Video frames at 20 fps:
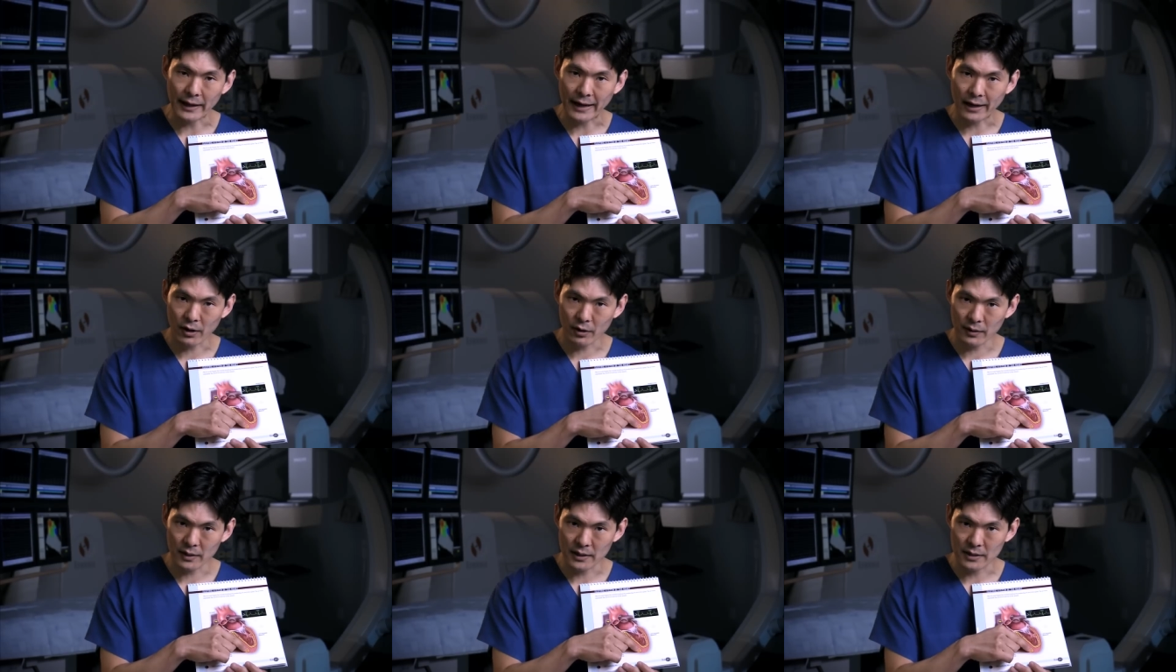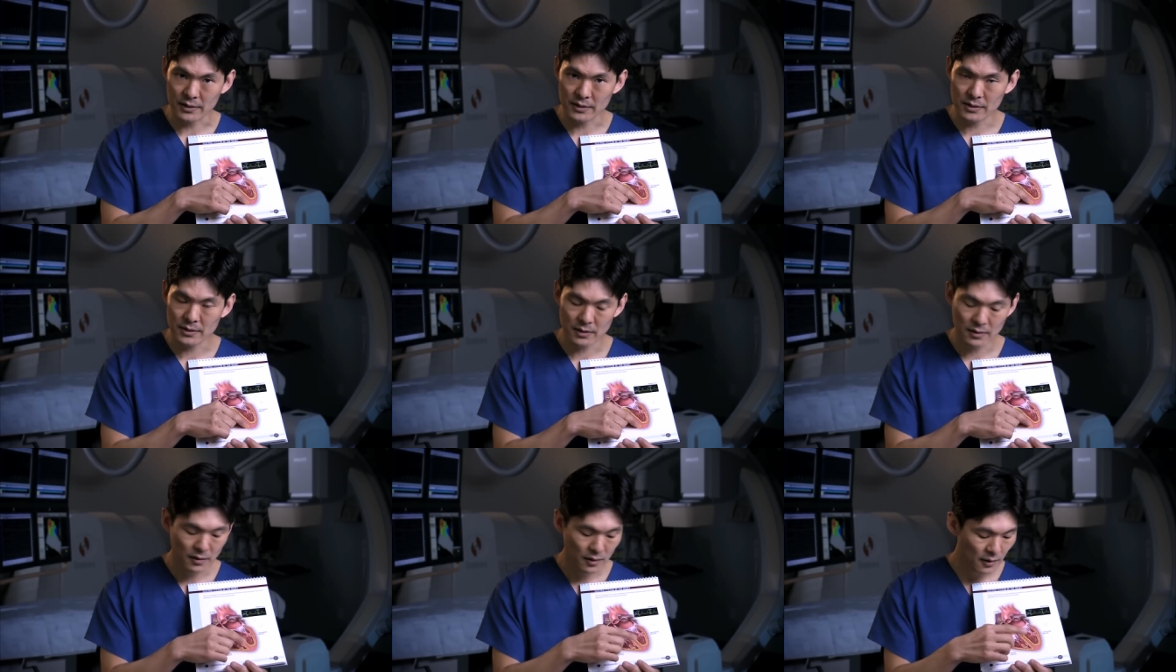
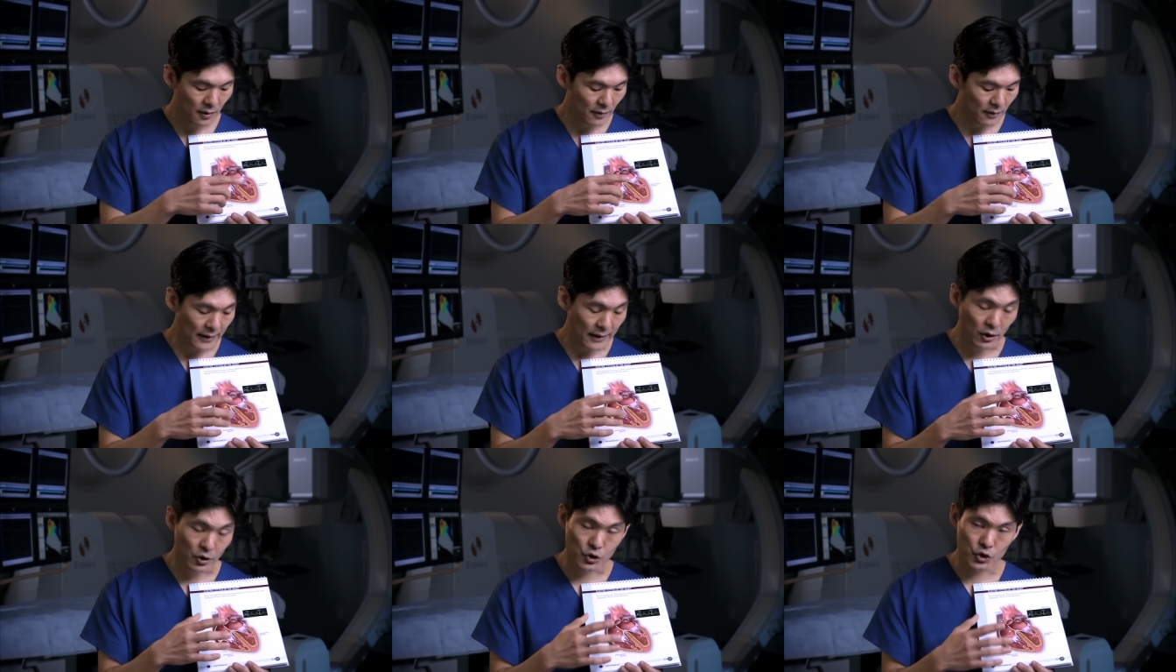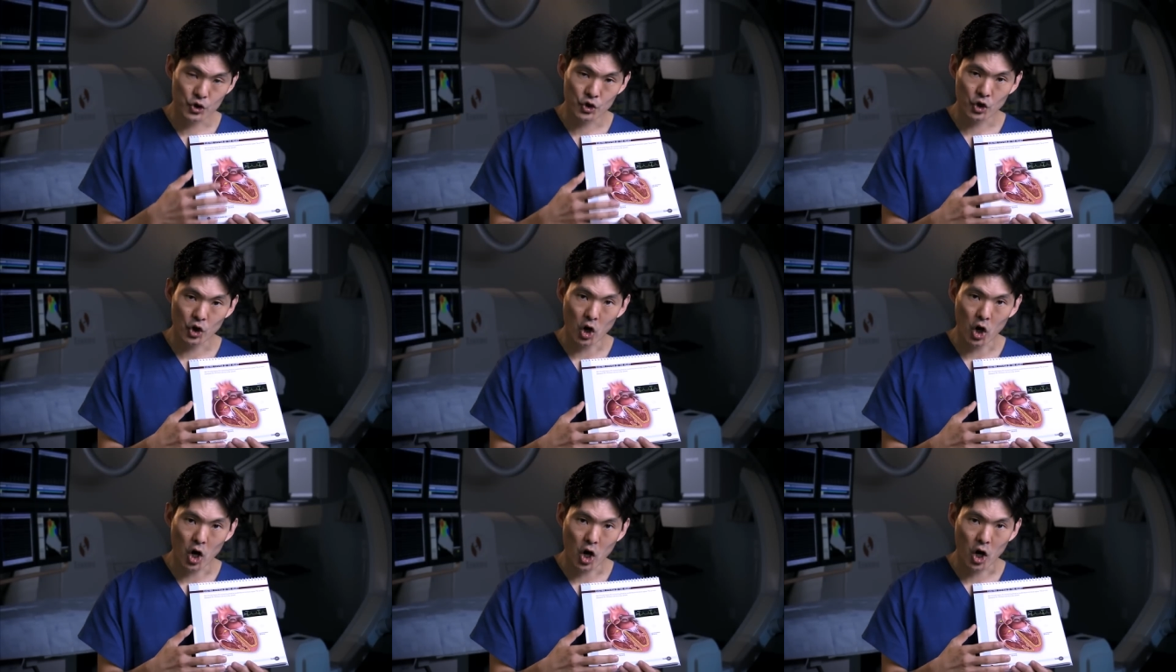areas that are
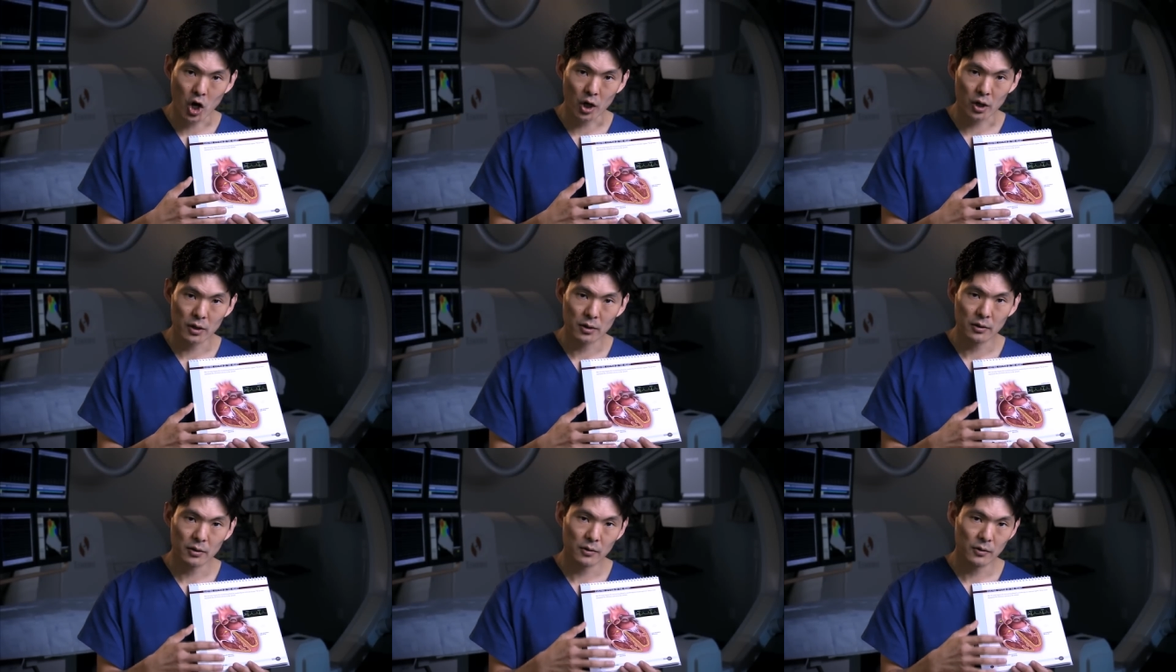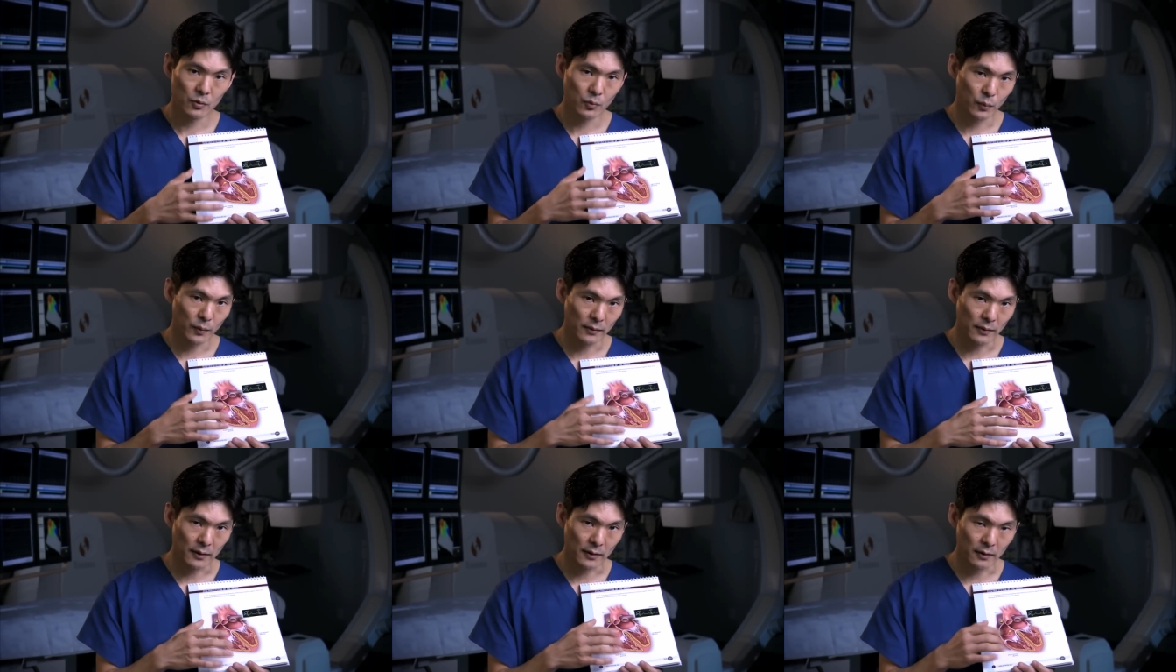scarred
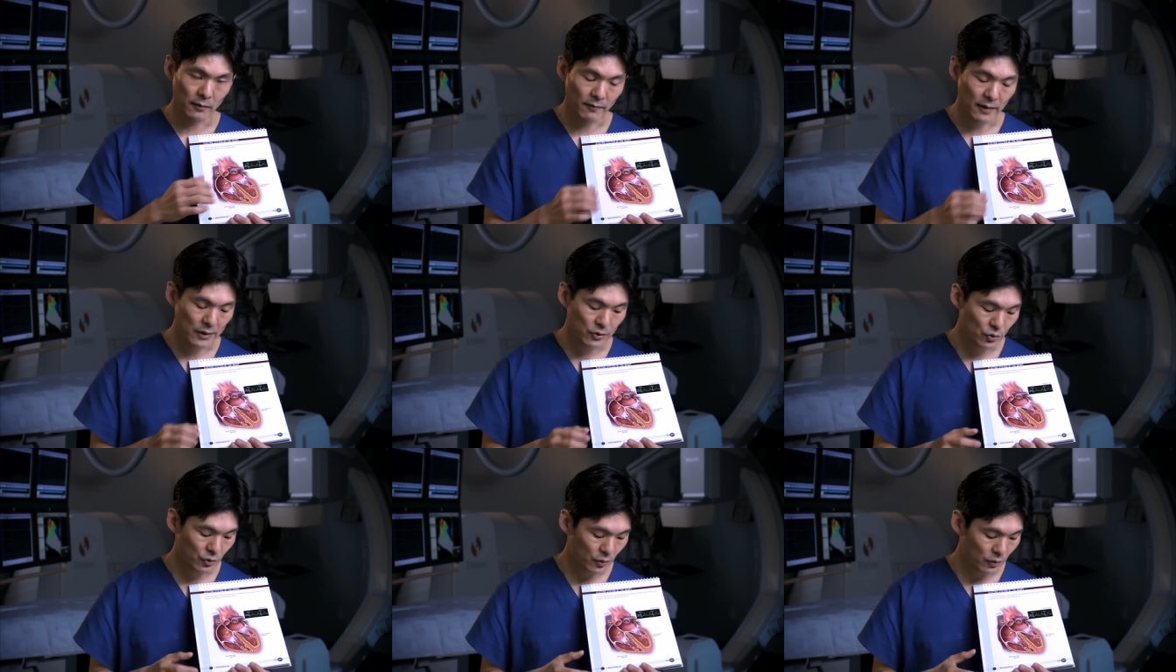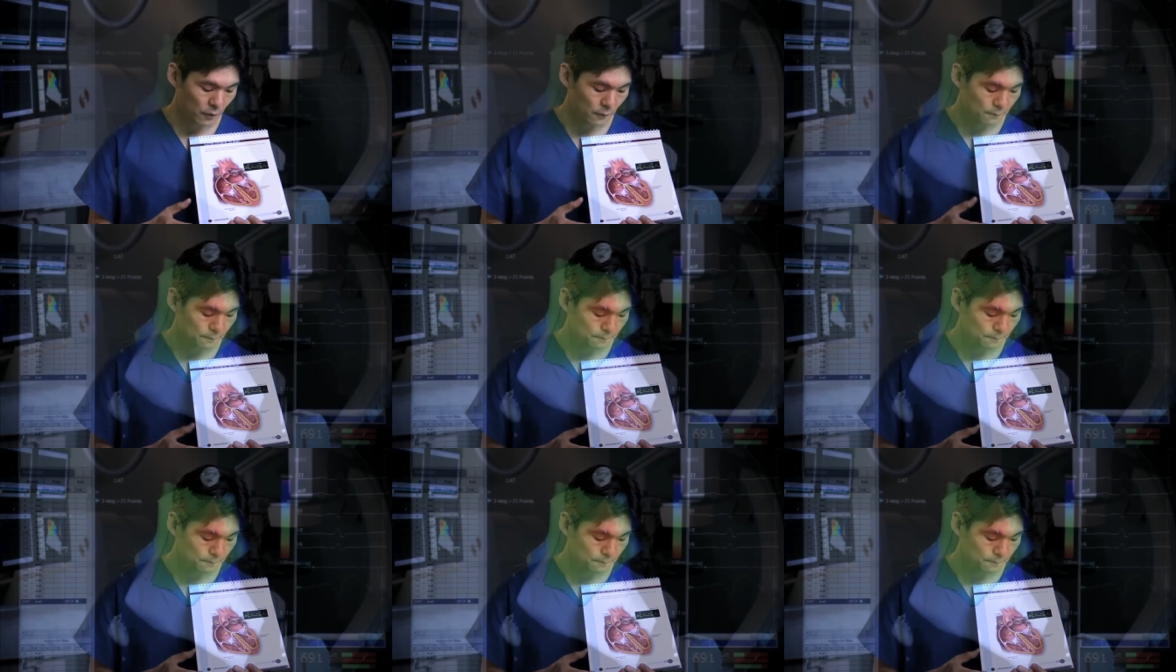within the ventricle.